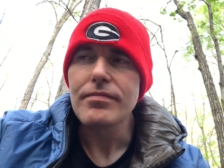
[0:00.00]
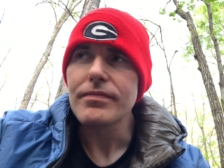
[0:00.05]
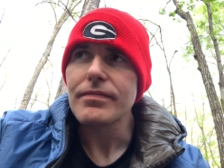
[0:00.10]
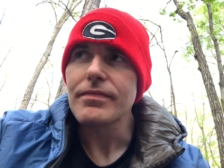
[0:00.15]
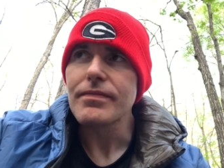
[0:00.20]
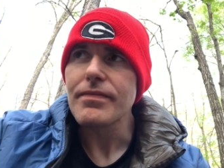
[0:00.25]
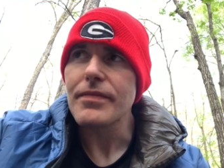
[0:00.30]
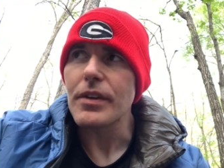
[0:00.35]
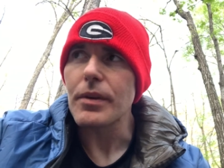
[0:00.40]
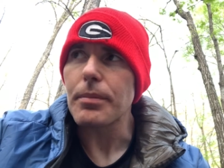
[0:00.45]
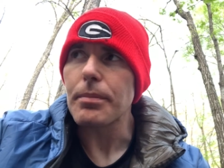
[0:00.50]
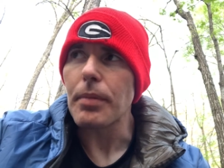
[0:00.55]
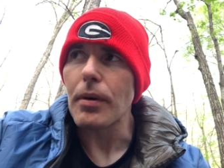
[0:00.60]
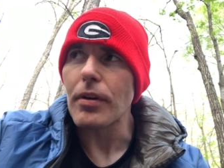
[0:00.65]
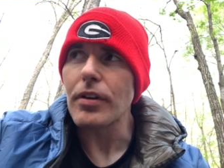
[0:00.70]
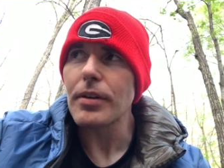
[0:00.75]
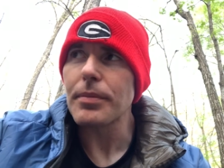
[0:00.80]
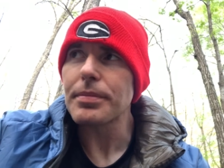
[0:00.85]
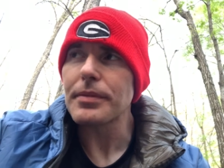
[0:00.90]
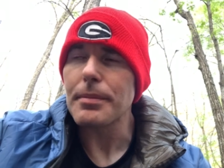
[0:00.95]
you know, burned
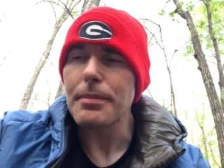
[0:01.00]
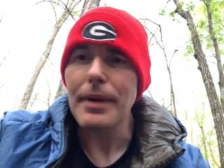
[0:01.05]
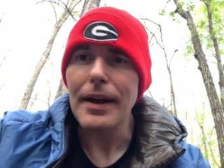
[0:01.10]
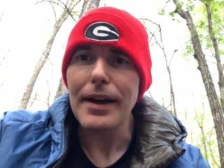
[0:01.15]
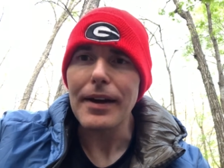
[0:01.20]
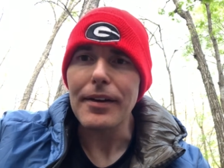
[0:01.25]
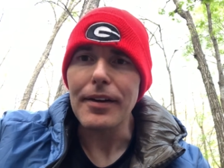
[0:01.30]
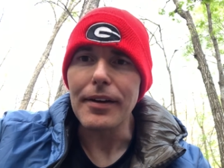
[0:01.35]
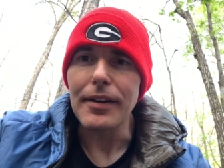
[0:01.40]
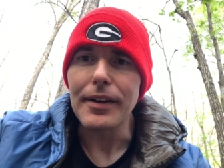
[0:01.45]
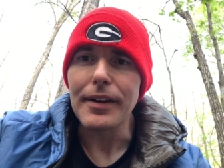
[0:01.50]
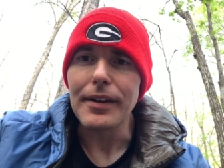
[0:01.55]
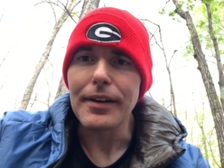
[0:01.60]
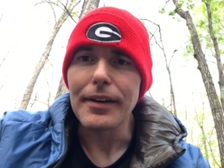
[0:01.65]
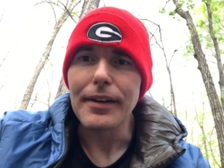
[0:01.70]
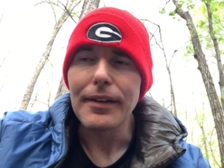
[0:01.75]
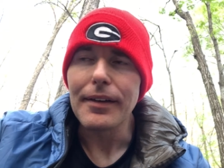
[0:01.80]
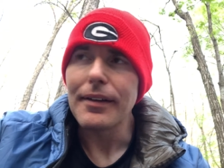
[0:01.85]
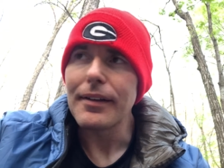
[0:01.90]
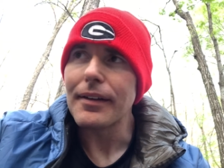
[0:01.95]
up the battery
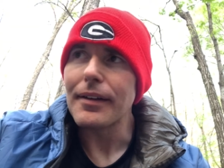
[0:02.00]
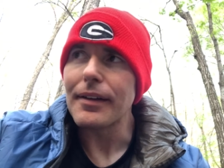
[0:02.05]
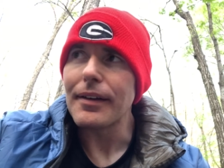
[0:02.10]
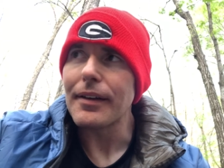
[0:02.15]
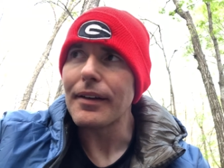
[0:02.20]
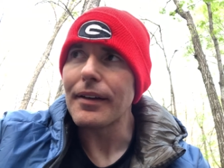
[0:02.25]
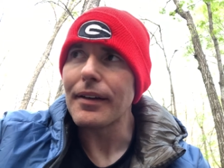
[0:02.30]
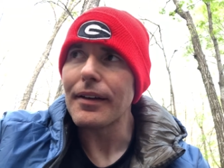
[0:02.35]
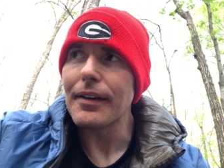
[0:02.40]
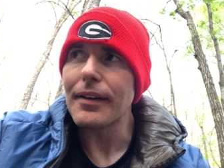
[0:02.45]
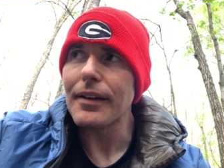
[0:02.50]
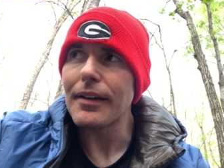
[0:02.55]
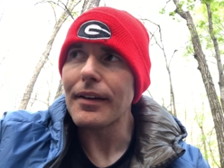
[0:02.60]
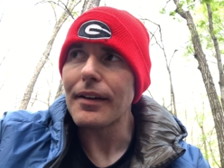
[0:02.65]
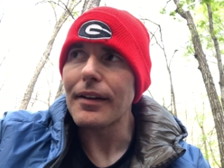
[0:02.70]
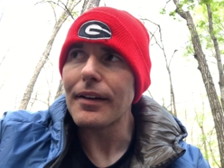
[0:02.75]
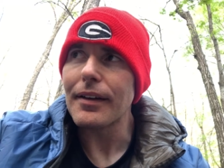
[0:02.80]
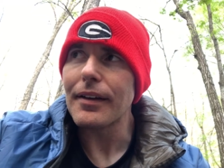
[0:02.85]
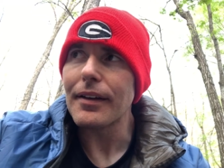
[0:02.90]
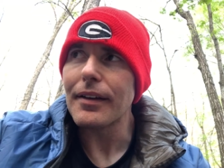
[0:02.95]

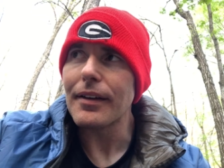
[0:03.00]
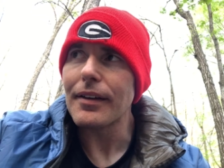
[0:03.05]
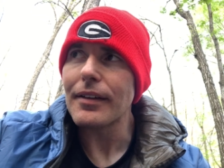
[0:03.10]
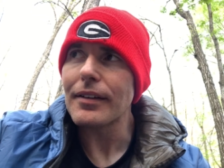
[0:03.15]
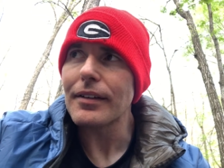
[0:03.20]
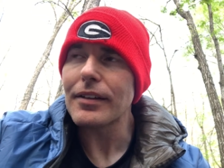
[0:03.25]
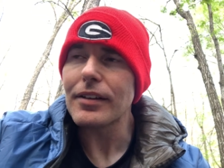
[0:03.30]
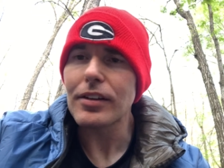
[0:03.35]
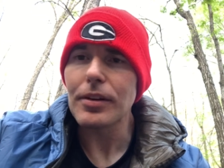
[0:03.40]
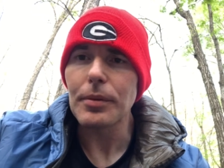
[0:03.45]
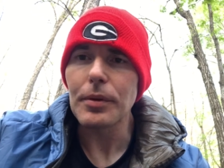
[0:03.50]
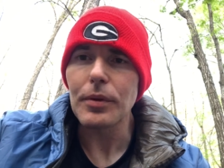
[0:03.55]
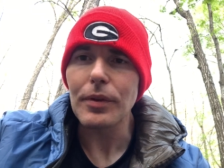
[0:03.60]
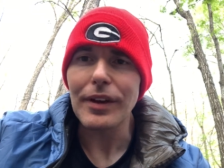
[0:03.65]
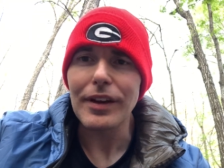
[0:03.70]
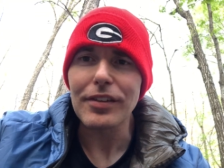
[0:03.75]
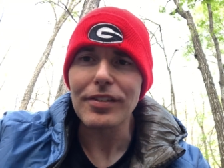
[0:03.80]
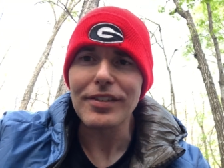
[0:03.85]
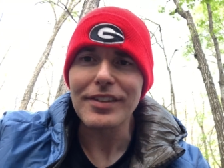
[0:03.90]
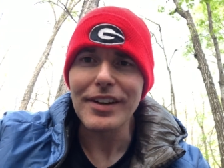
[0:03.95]
and come up with
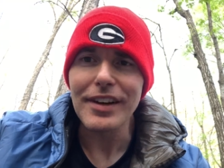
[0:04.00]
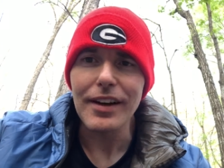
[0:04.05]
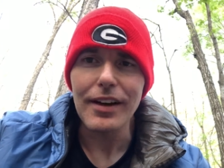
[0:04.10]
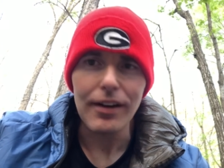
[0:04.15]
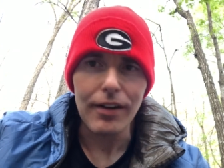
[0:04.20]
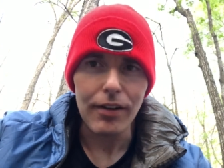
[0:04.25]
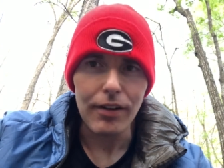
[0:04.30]
SD error.